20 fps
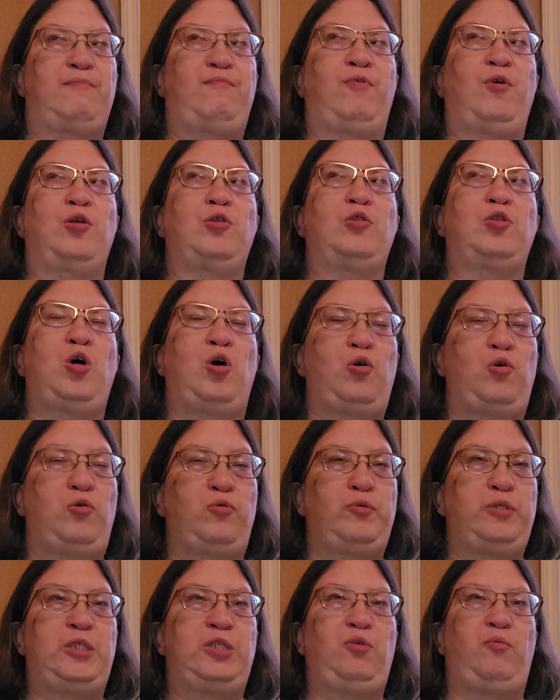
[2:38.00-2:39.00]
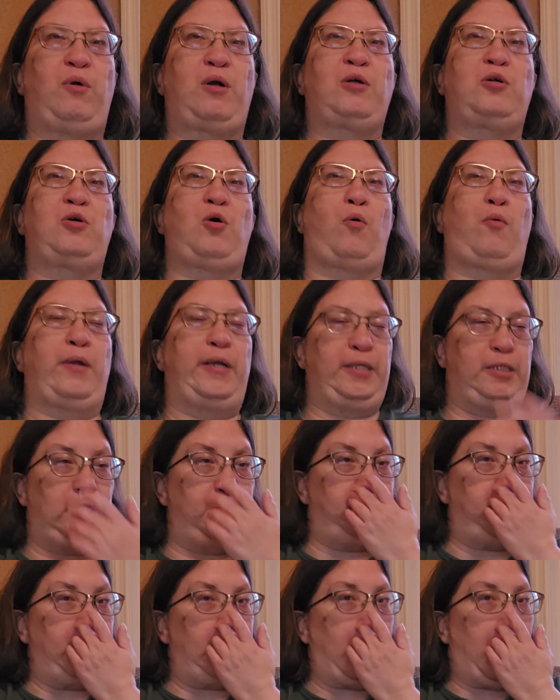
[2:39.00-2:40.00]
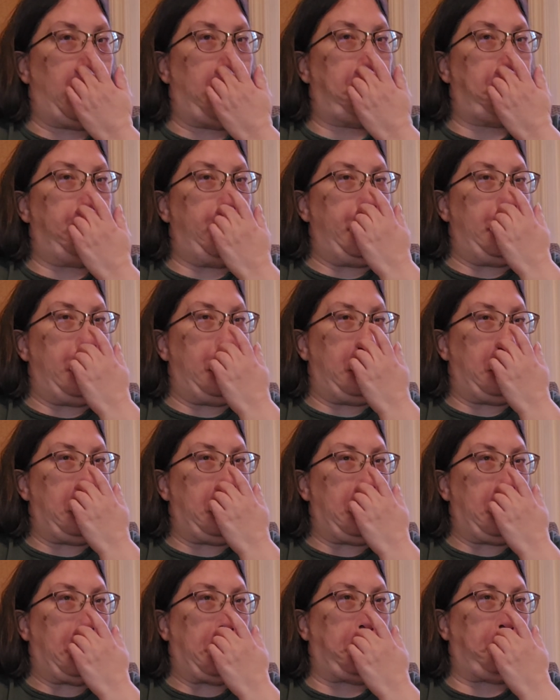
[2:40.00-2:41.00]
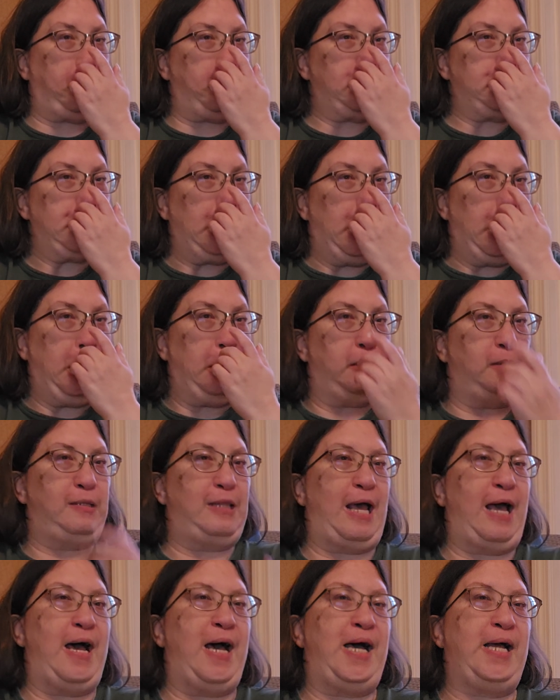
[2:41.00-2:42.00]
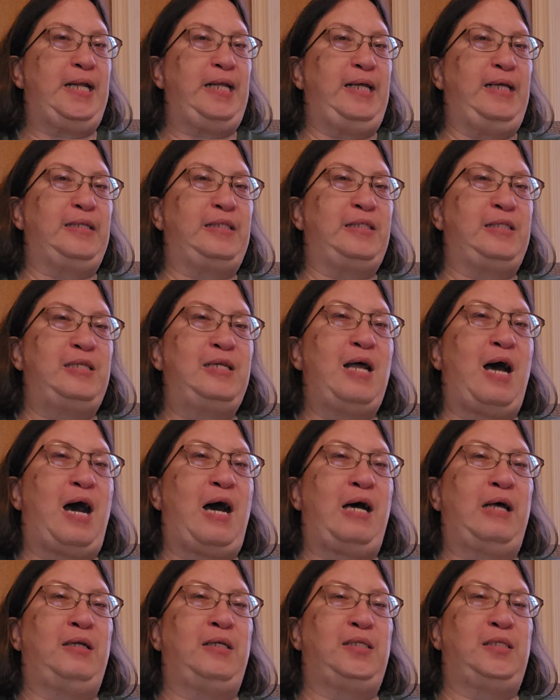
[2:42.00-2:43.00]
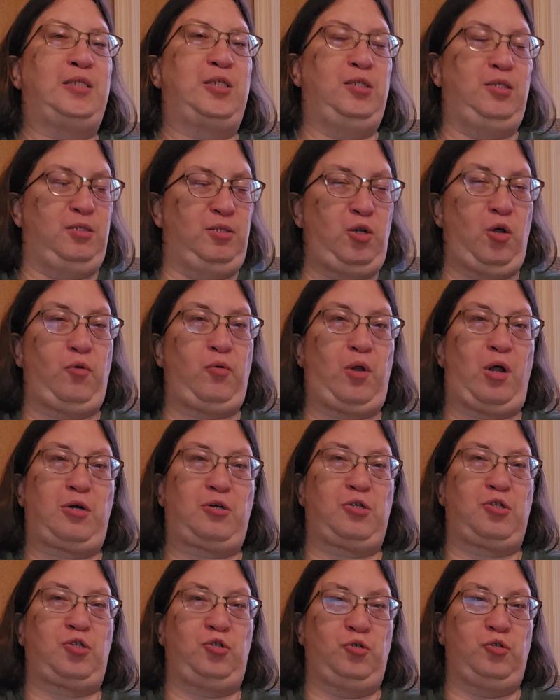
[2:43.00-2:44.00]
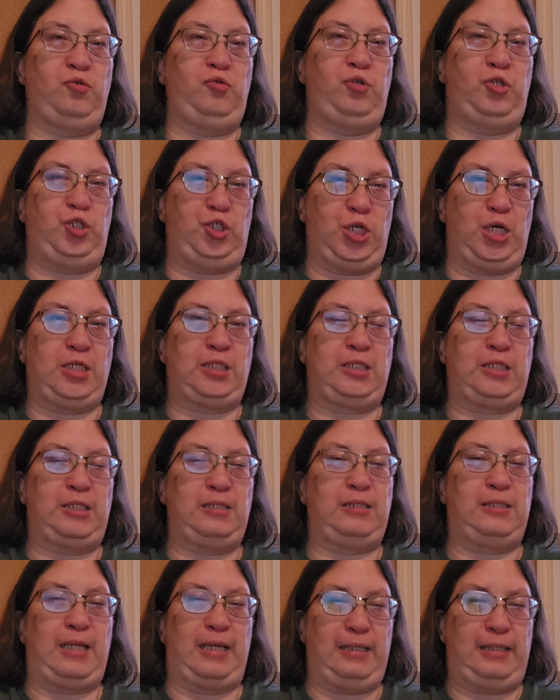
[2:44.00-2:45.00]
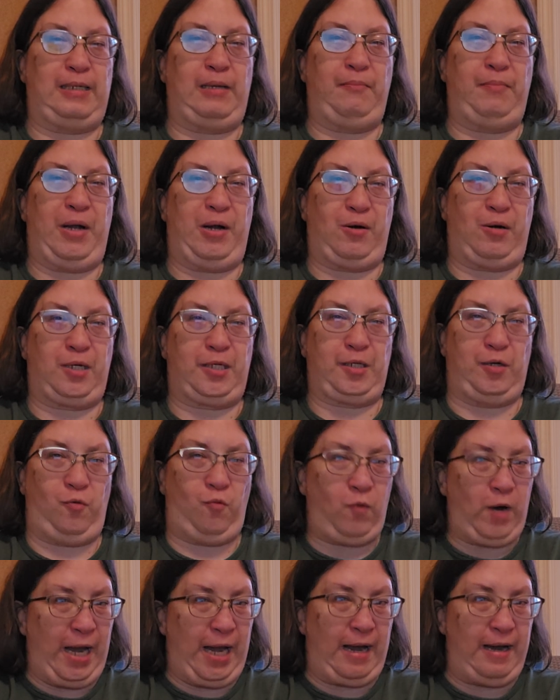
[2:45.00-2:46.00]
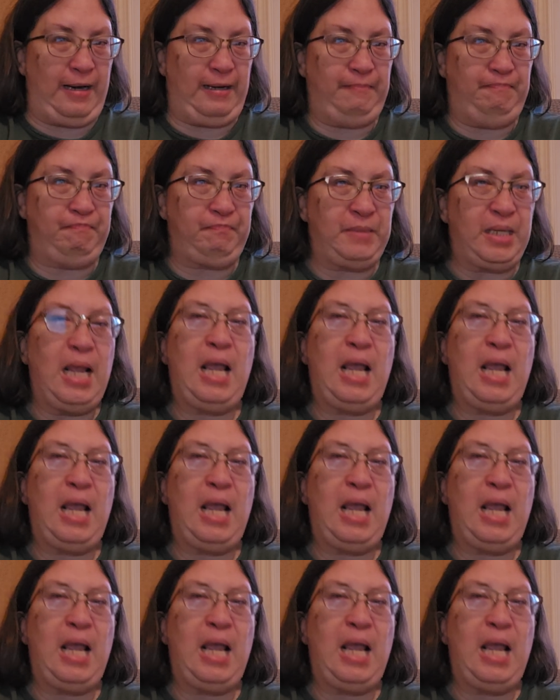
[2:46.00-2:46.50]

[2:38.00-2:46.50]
for those who are going to be up in arms that it's no longer truth, justice, and the American way,